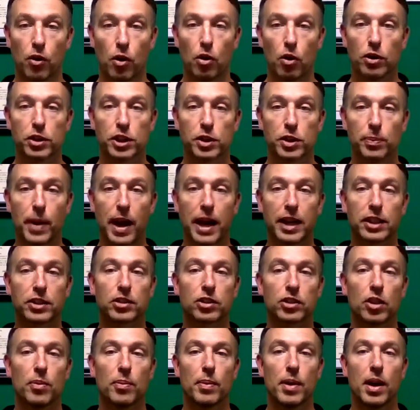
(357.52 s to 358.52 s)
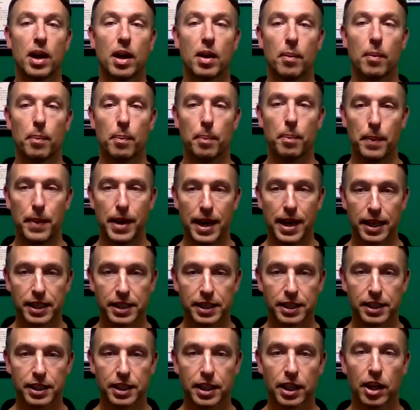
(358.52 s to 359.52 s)
full spectrum
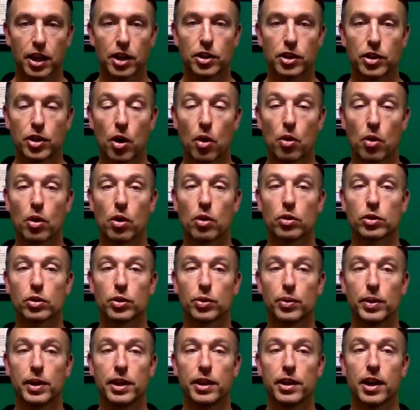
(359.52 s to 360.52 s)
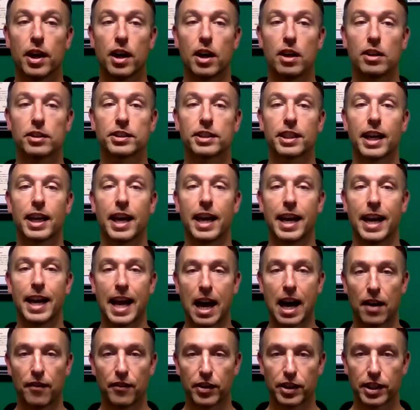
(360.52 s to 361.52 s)
mixed tocotrienols
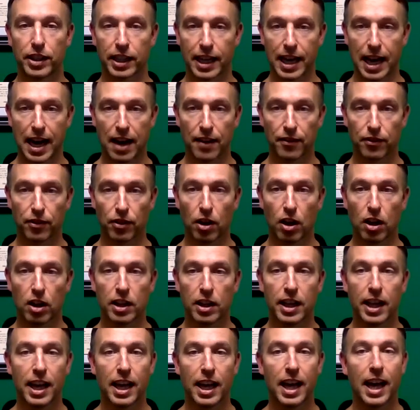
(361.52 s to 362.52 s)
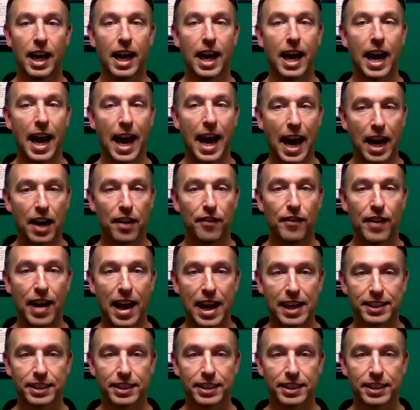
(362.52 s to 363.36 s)
and alpha tocopherol had a